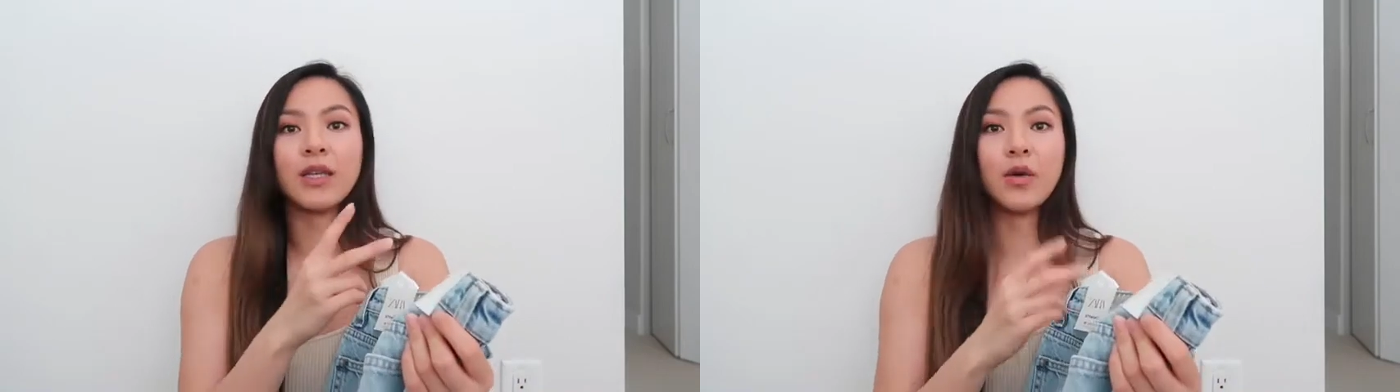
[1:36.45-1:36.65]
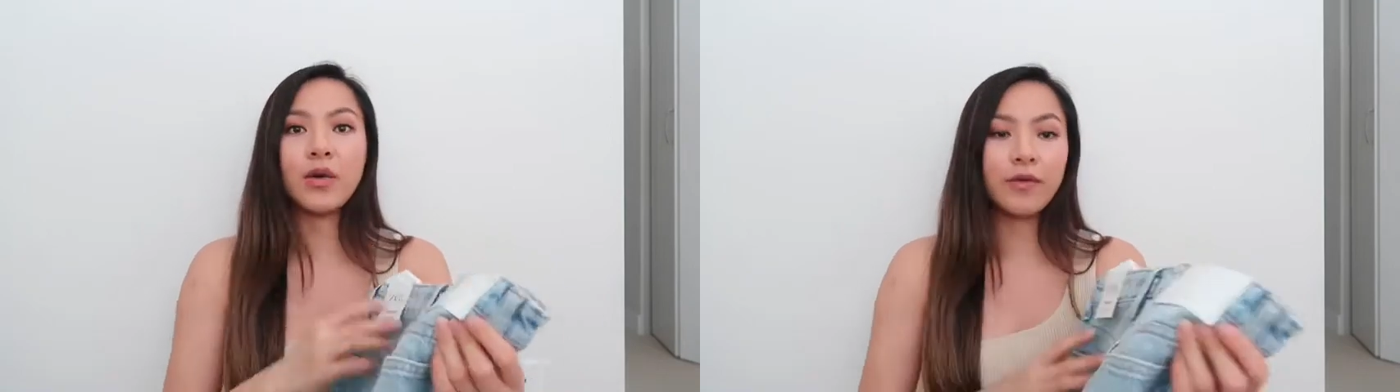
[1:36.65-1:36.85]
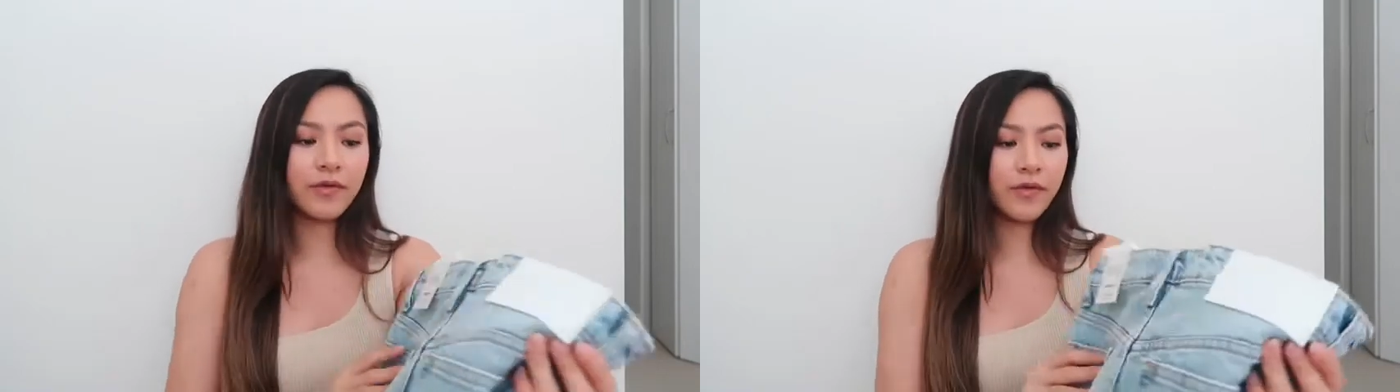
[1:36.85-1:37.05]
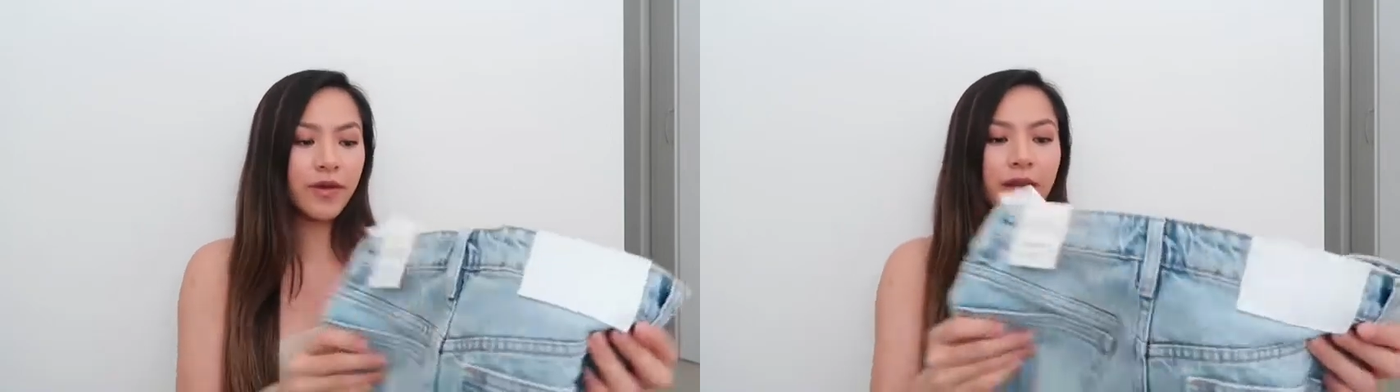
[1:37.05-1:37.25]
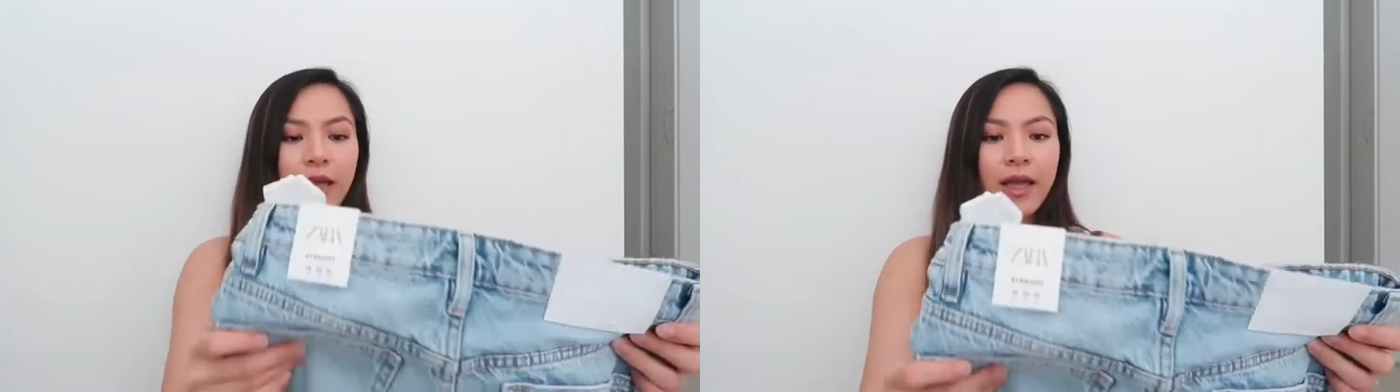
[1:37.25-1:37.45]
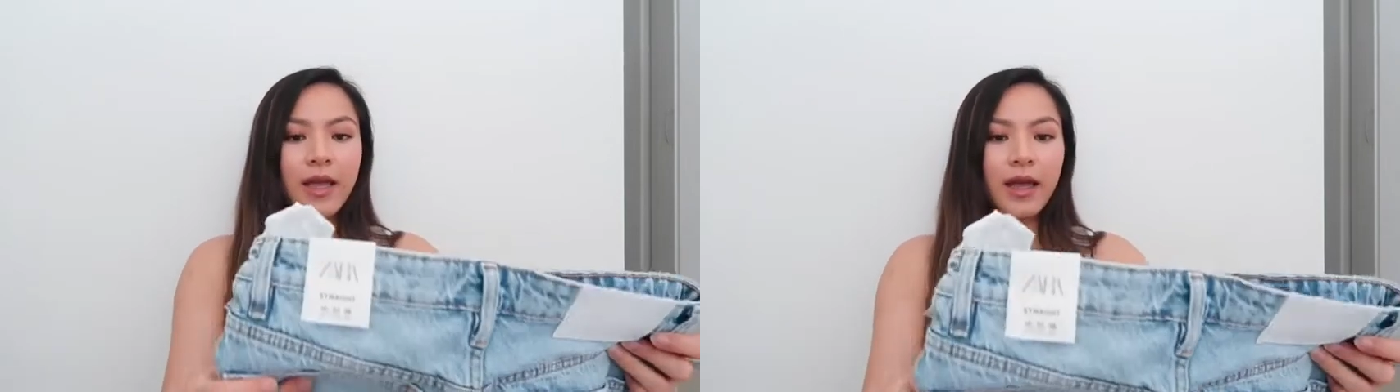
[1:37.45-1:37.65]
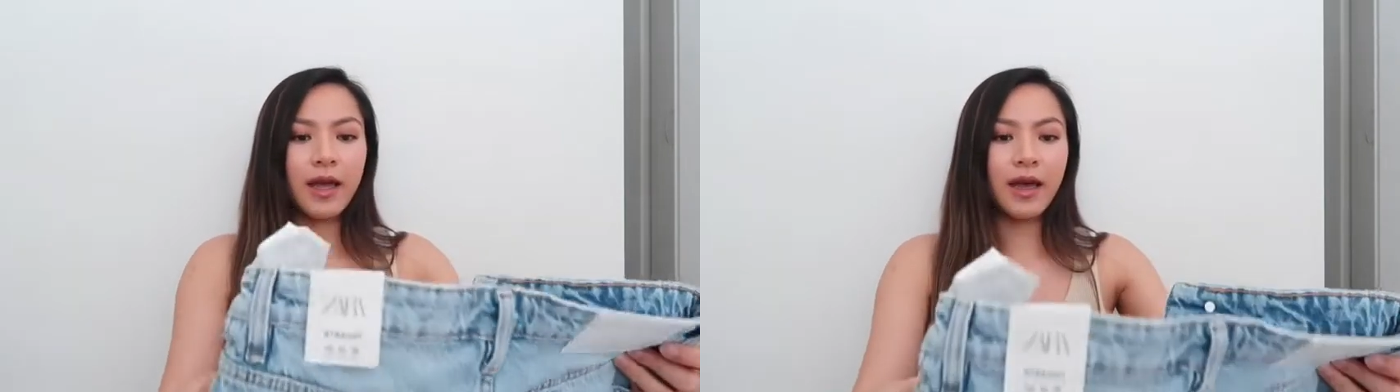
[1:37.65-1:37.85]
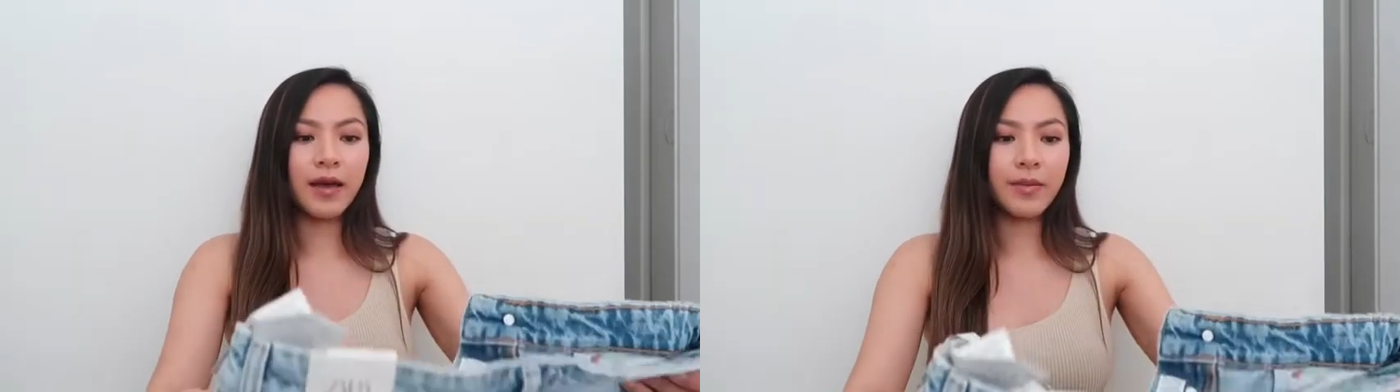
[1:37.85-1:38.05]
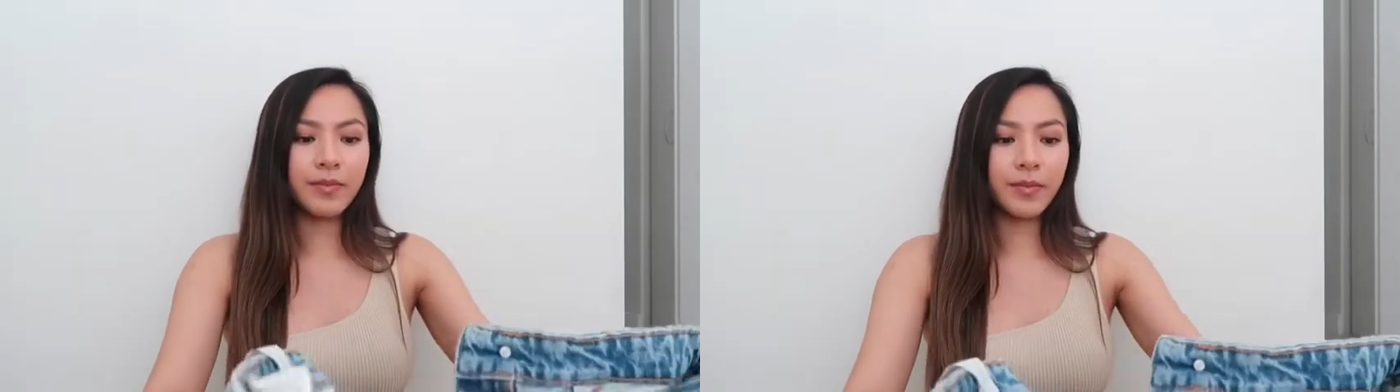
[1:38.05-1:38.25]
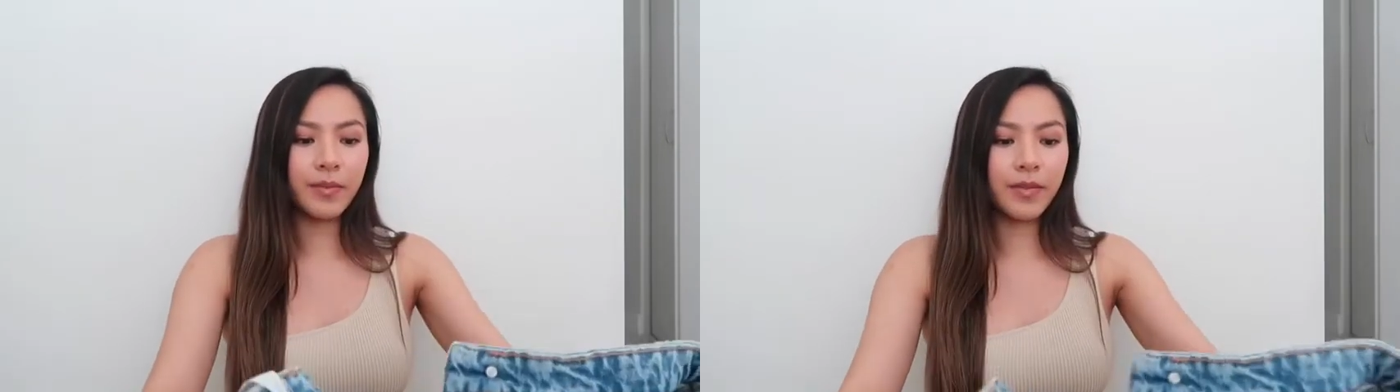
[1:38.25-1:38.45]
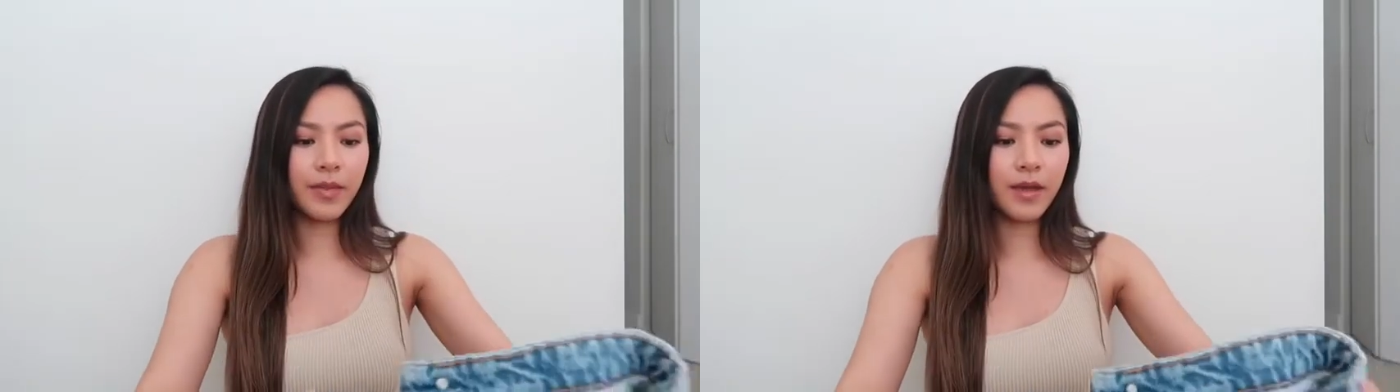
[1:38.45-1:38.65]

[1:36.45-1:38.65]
off. And